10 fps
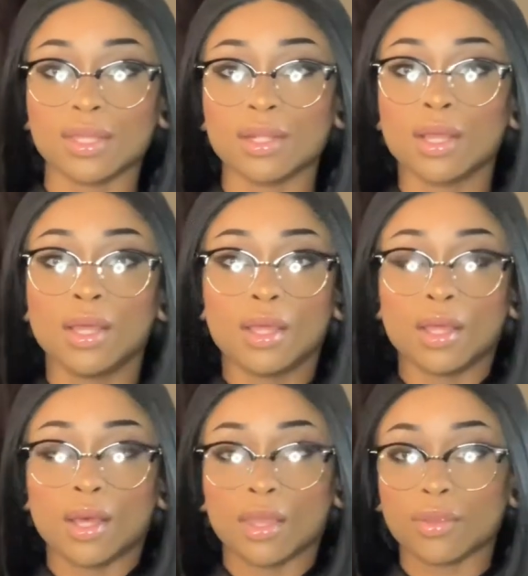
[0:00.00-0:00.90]
it
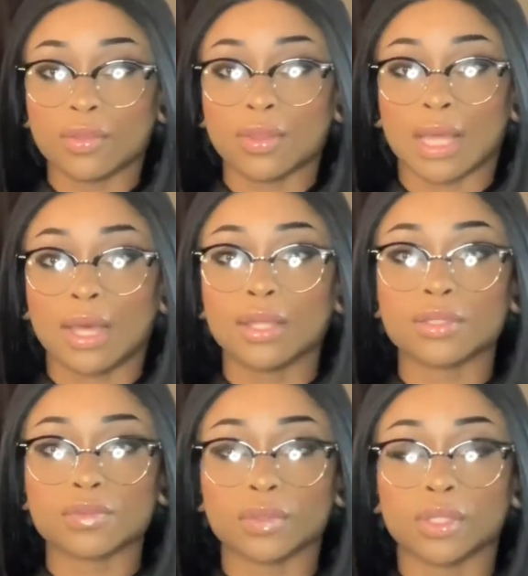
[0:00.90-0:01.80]
other than that
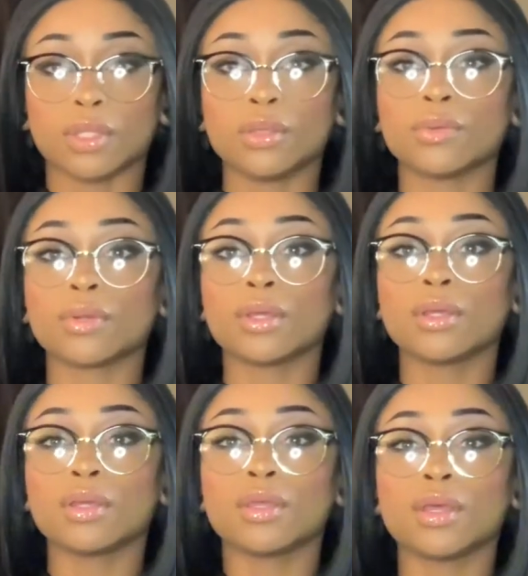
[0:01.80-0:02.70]
it's really cute
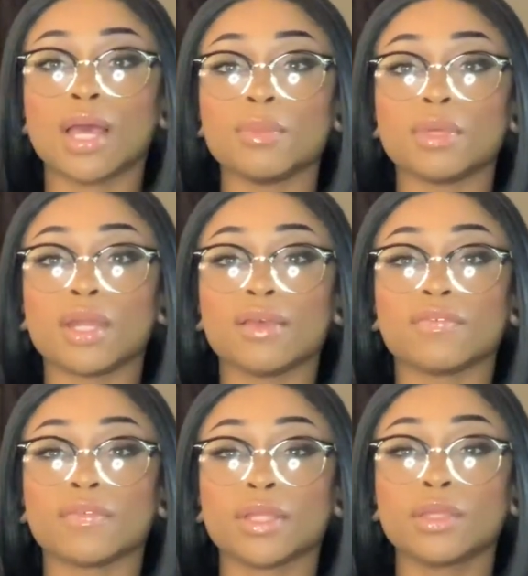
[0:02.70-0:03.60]
I mean I
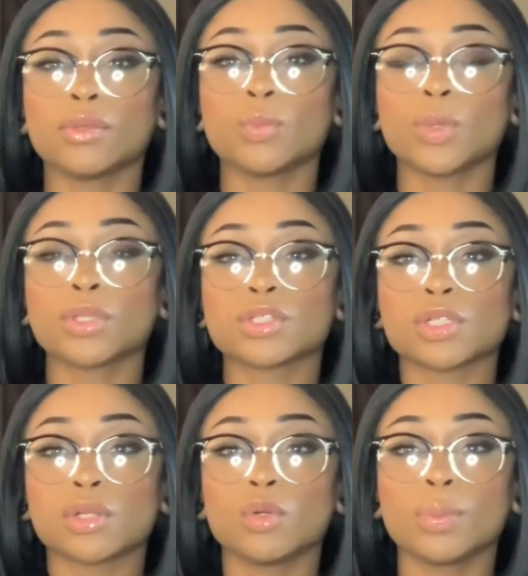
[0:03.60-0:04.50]
feel like you can wear this
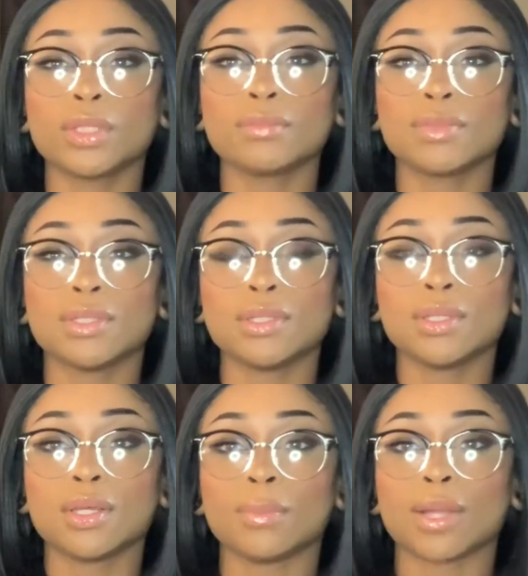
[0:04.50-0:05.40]
shirt open
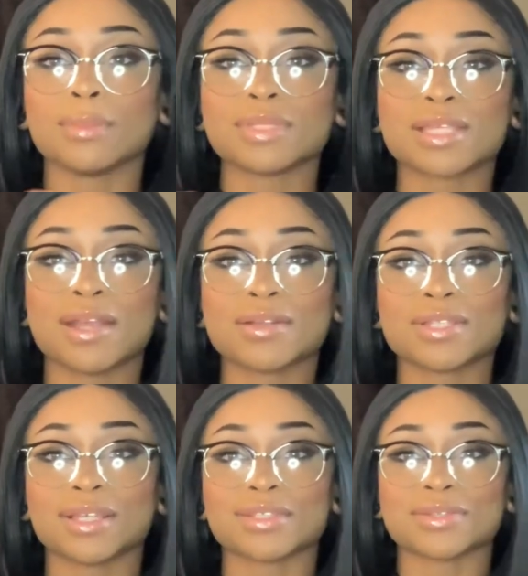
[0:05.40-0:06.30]
but I'm scared
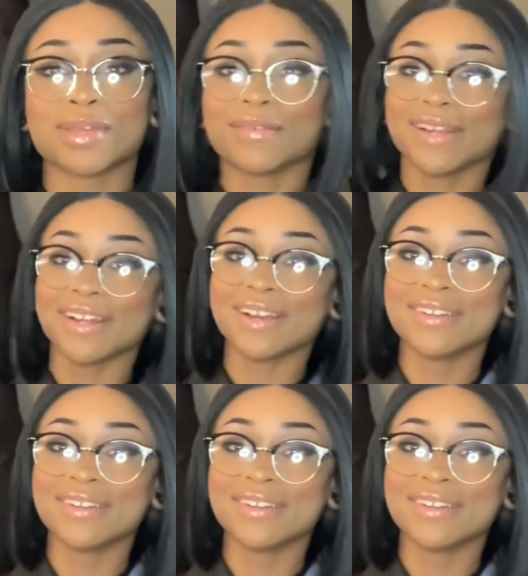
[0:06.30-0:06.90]
to like do that right now